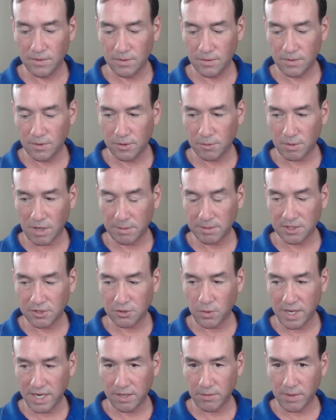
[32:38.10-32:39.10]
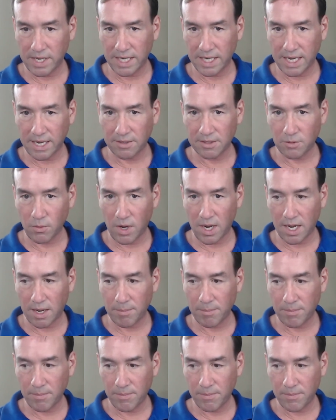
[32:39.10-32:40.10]
He's probably sweating right now in
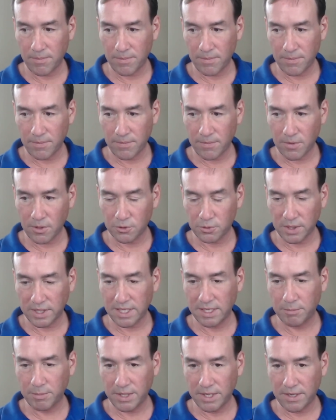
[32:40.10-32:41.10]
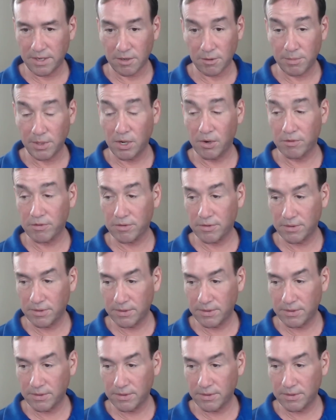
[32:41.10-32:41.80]
Guam or drinking beer or both.